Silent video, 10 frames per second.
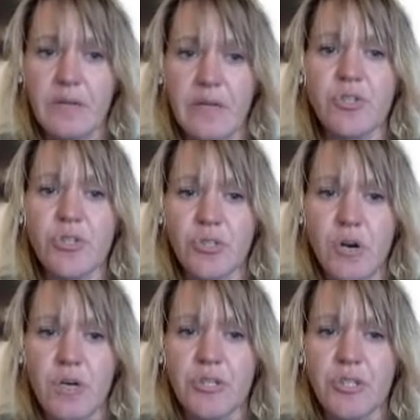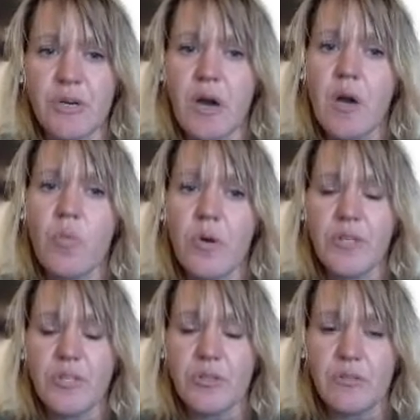instruction on
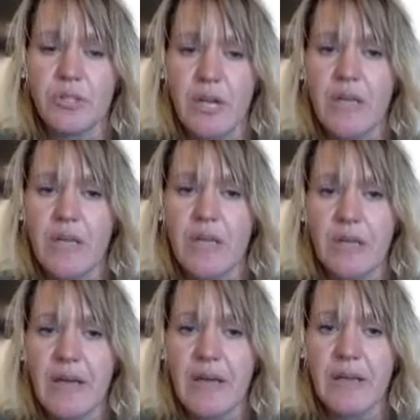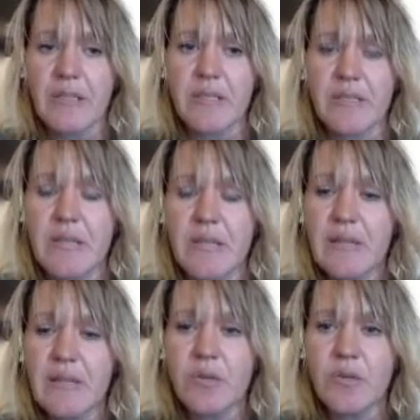what check and connect is,
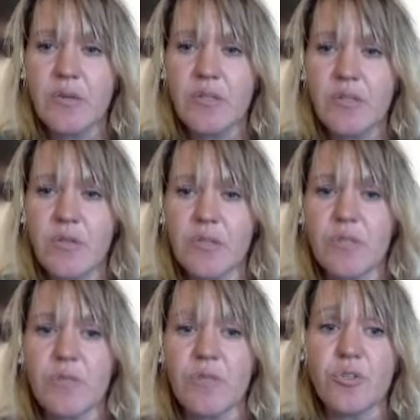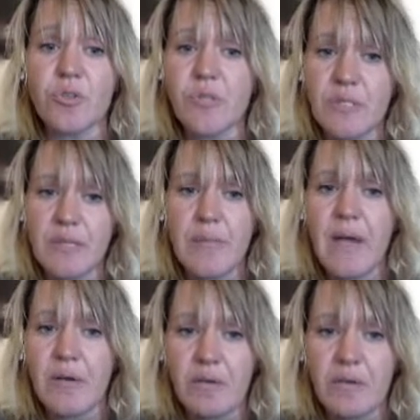then you could start to reduce the
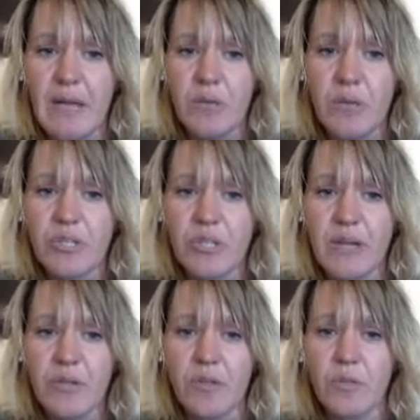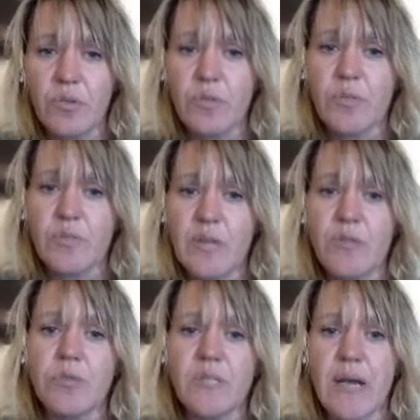amount of language that you use
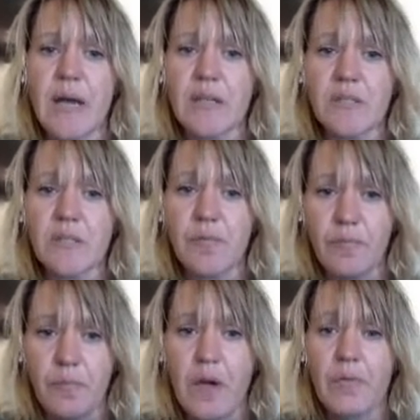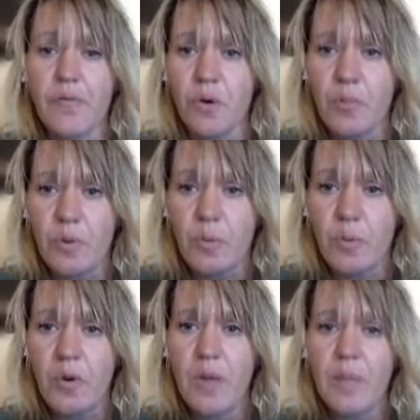and use that as a verbal
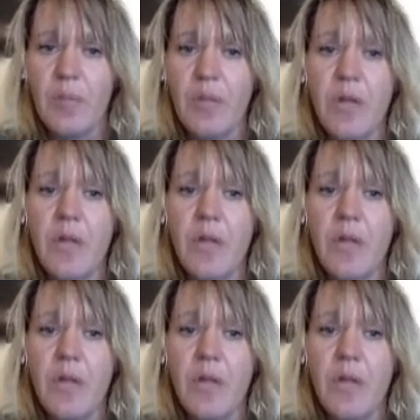prompt.